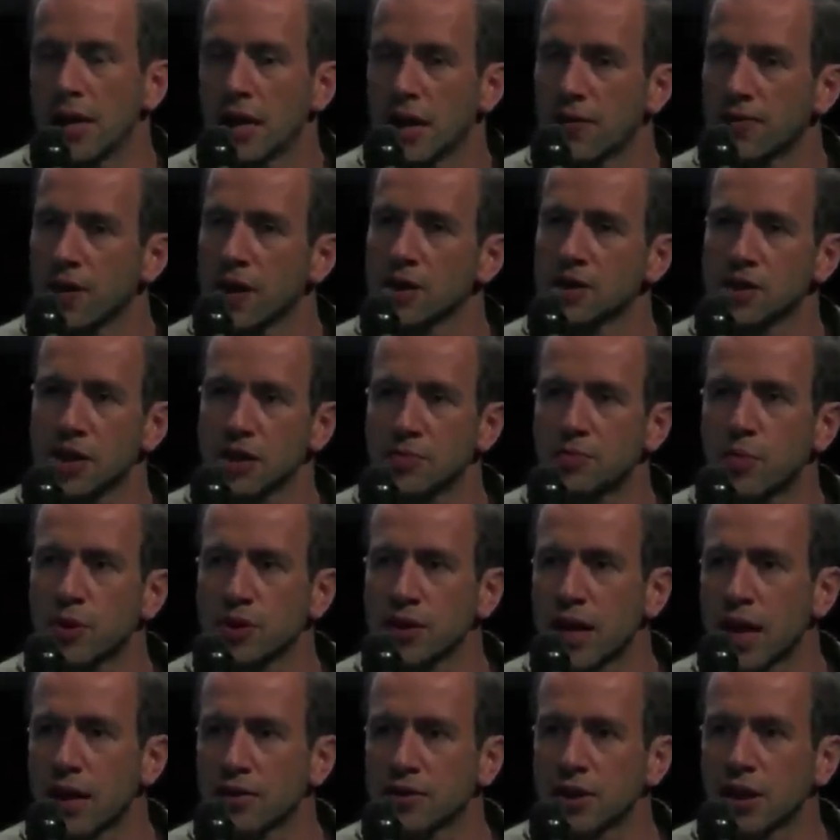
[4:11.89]
If they'd just
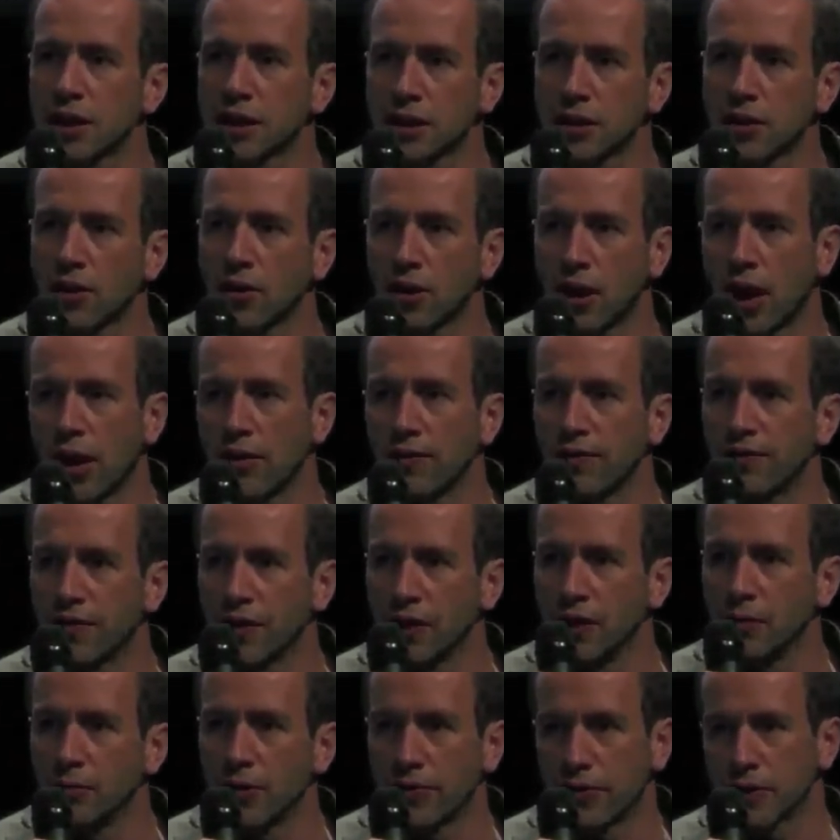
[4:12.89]
put out a little online
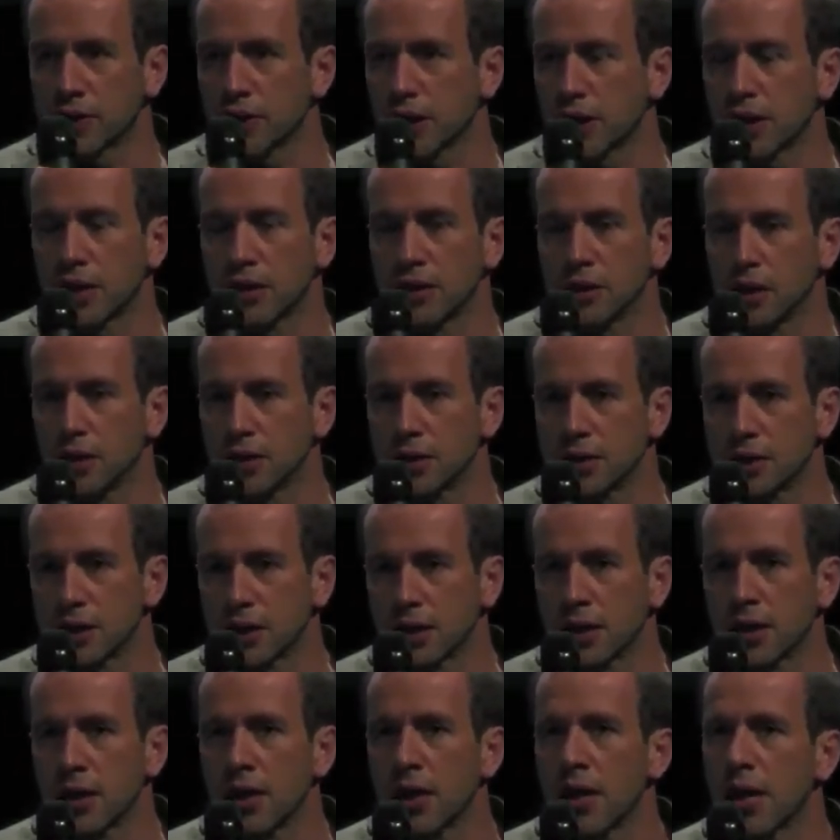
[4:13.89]
film of a chicken
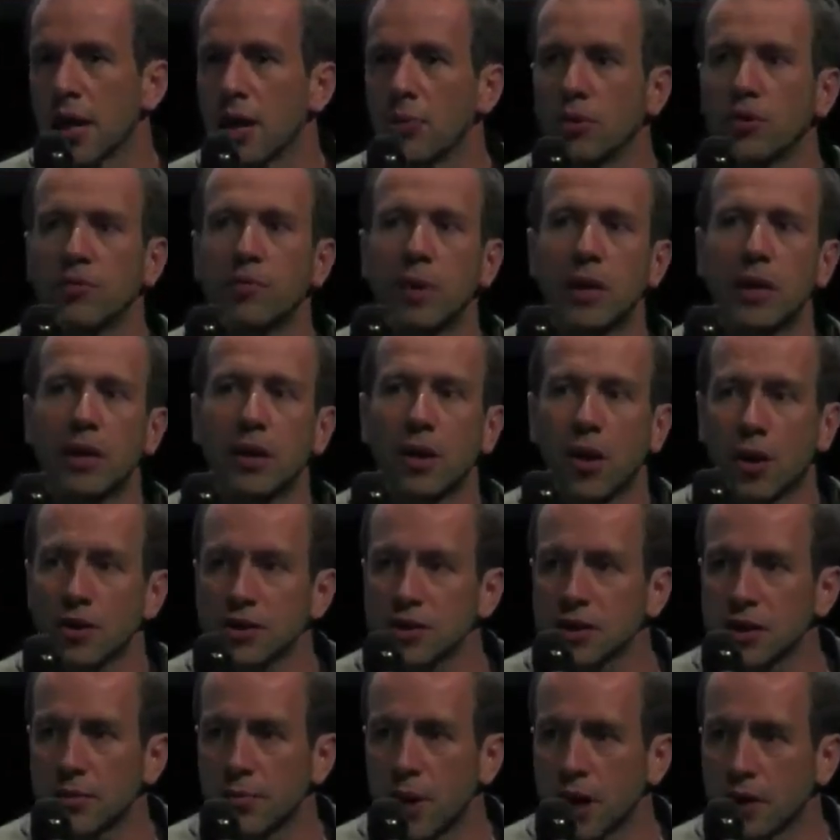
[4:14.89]
dancing, it would have been
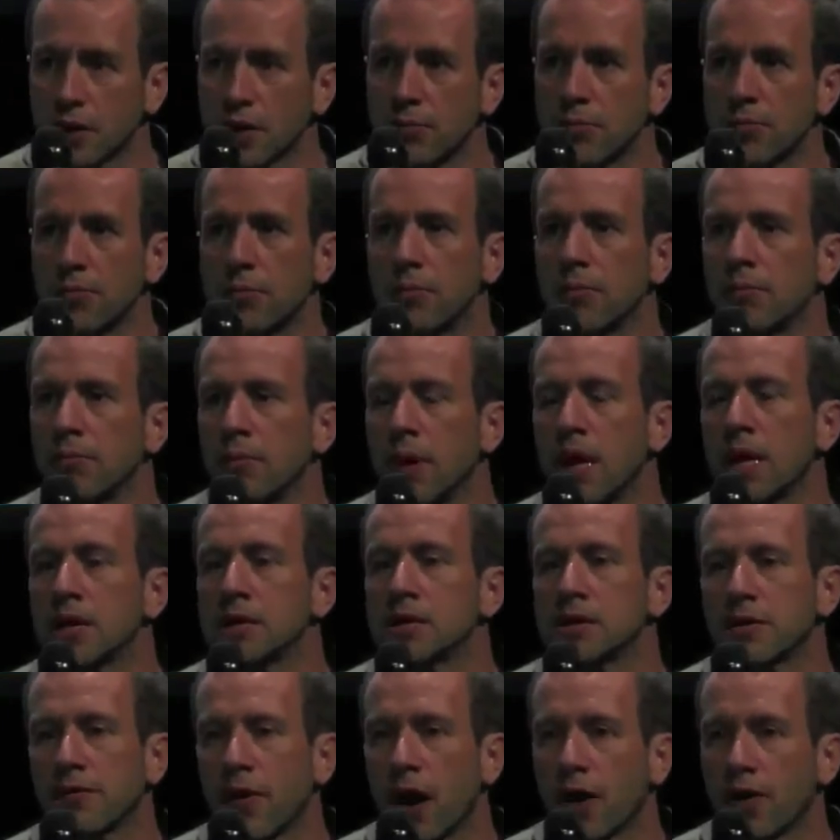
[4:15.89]
lost among the
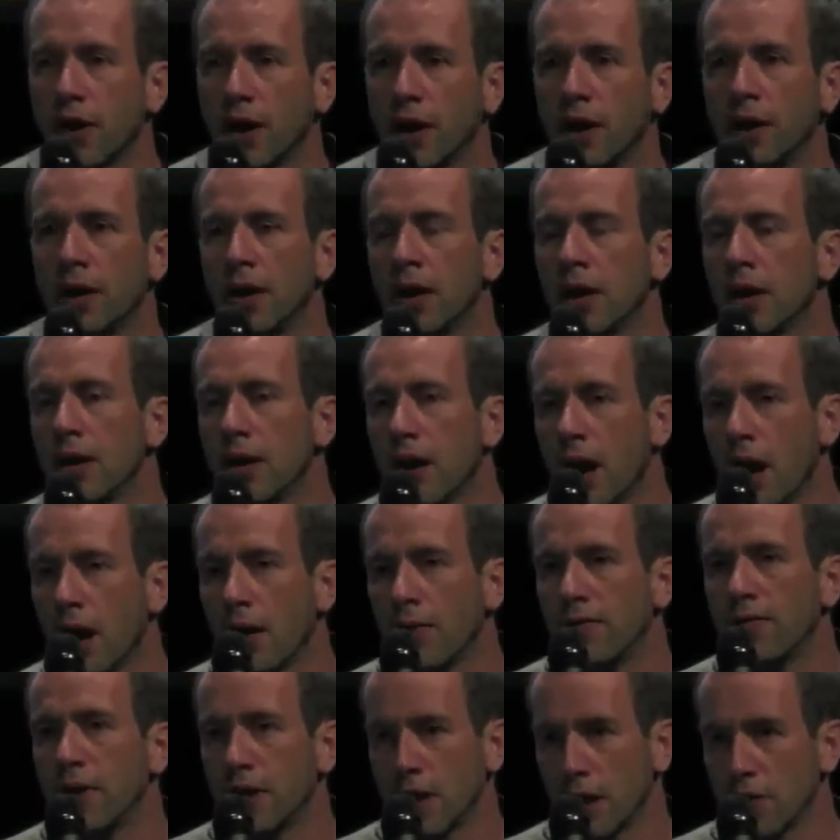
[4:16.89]
millions of other
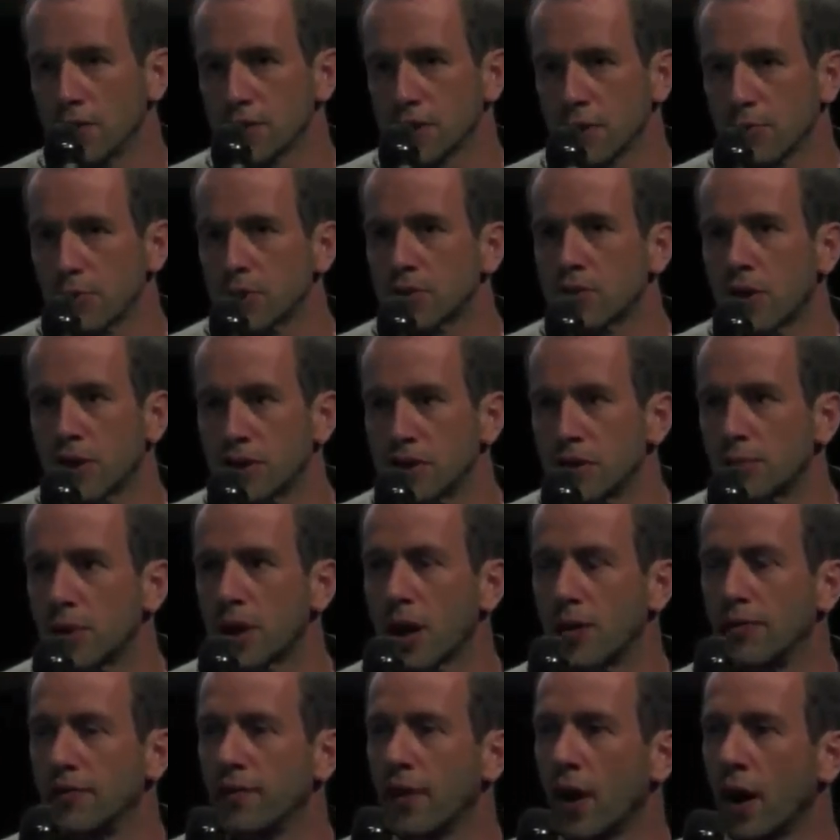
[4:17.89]
videos that were trying to
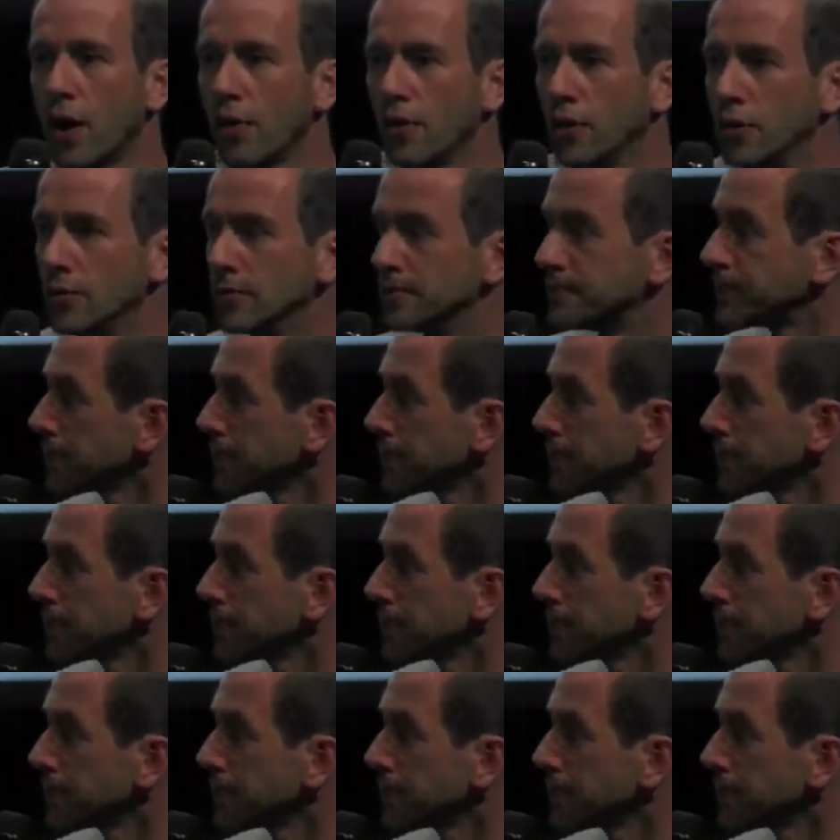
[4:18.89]
become viral.